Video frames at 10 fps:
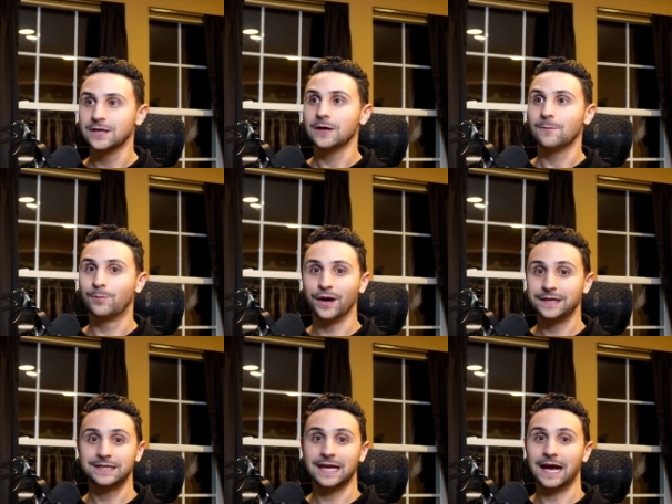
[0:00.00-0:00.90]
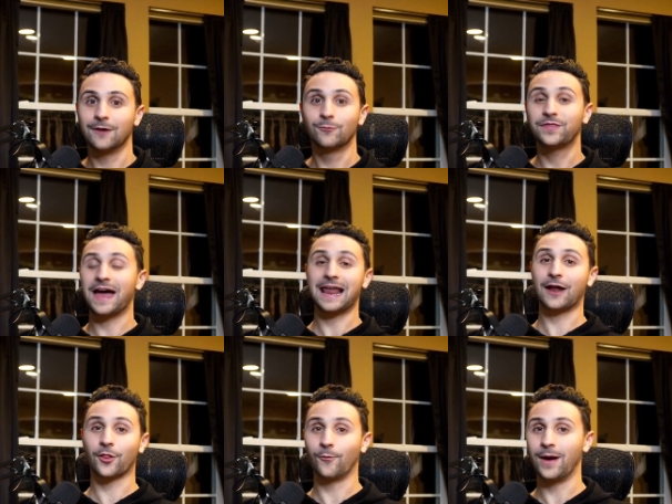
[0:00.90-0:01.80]
But yeah, with that out of the
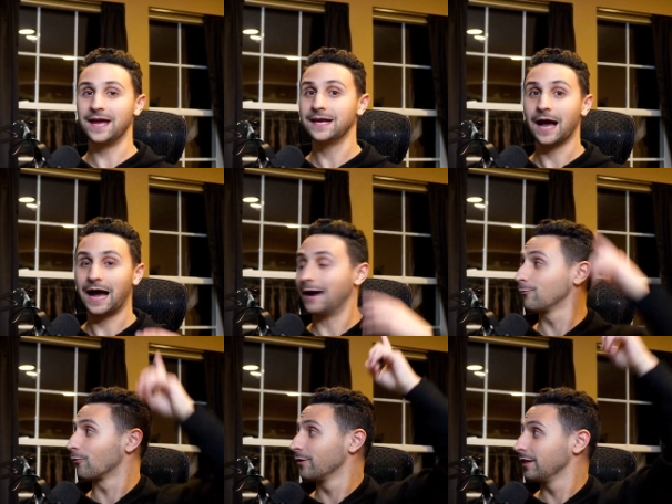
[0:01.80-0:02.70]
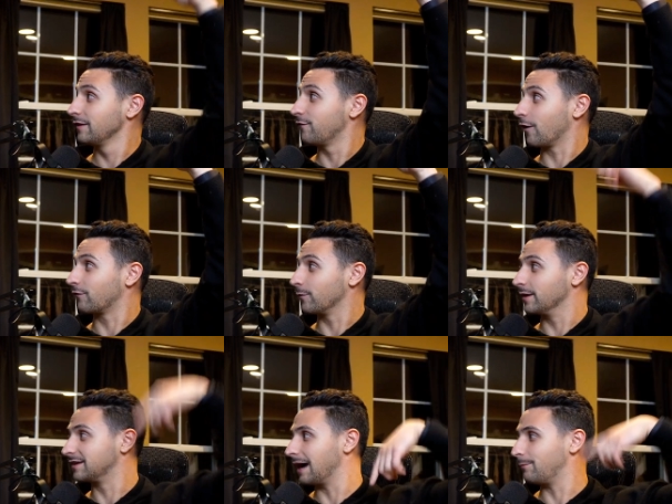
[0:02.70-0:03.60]
way, I'm really far from the
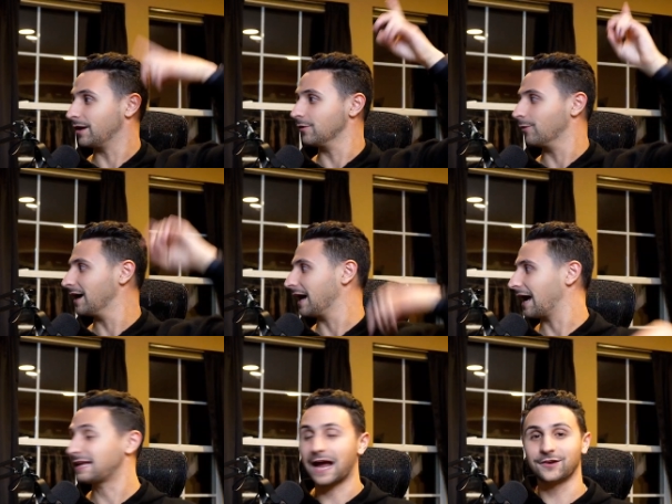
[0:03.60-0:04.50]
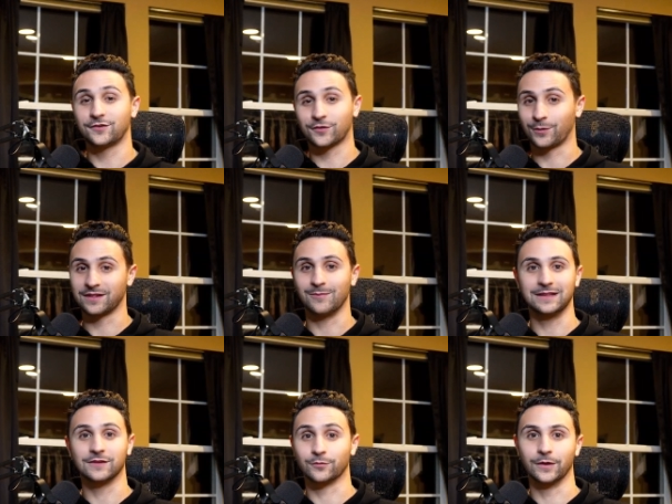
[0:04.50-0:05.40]
top, by the way. I kind of just wanted to make this
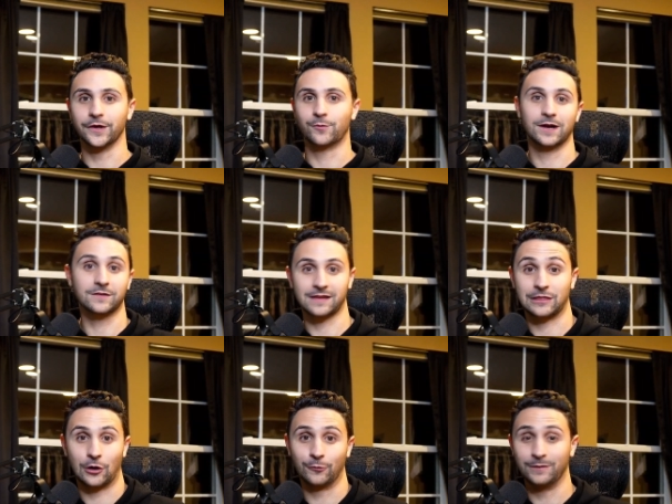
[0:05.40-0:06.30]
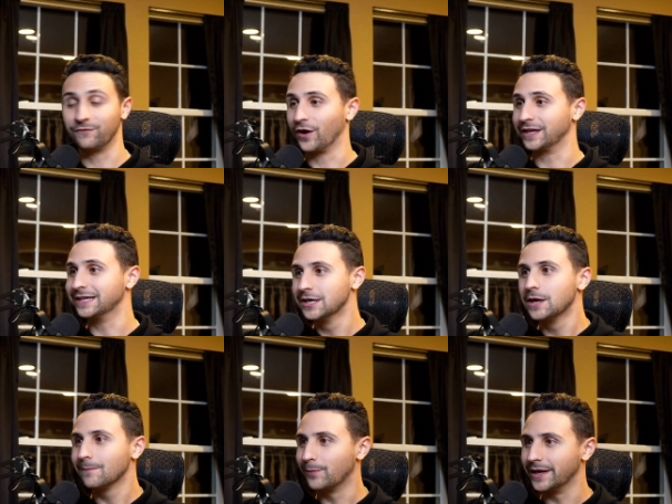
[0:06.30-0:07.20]
really quick because I thought it would be funny.
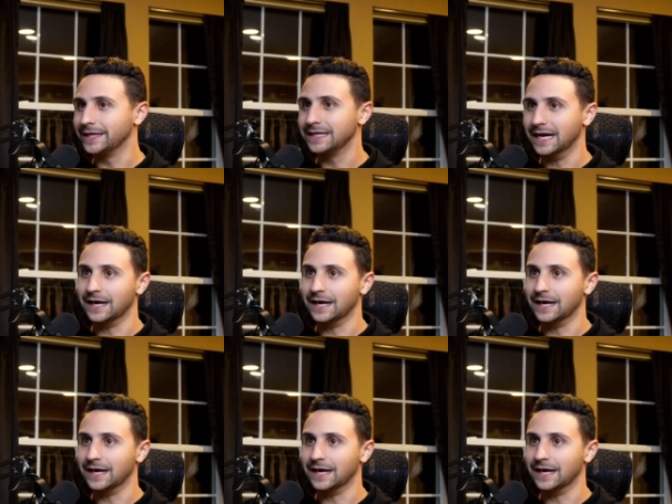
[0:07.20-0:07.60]
But yeah,